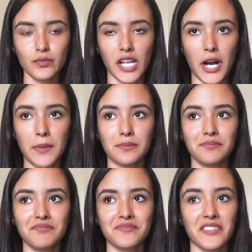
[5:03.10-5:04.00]

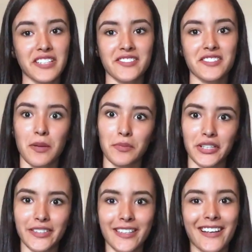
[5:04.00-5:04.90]
Thanks to
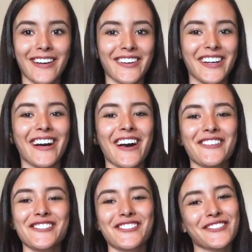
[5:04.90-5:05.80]
Tumblr.
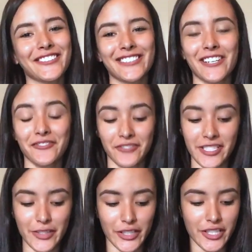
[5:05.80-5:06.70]
I was doing a lot of
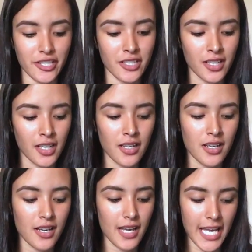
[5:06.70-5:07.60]
research
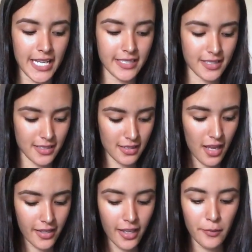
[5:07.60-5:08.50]
and
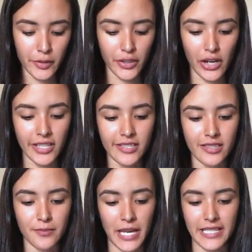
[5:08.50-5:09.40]
I came
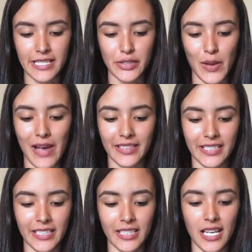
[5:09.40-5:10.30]
across
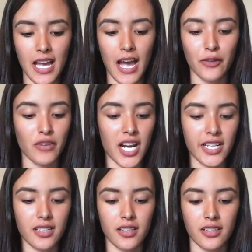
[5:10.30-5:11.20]
pansexuality. I
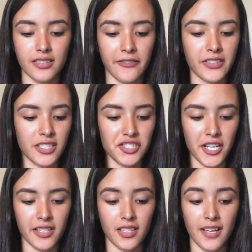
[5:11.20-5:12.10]
read the
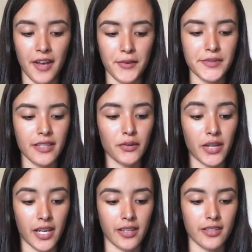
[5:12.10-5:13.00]
definition and I was like,
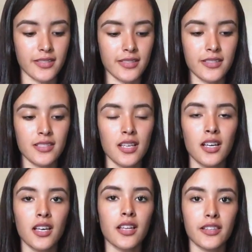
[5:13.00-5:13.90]
okay, this
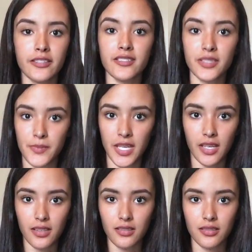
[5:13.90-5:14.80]
is me.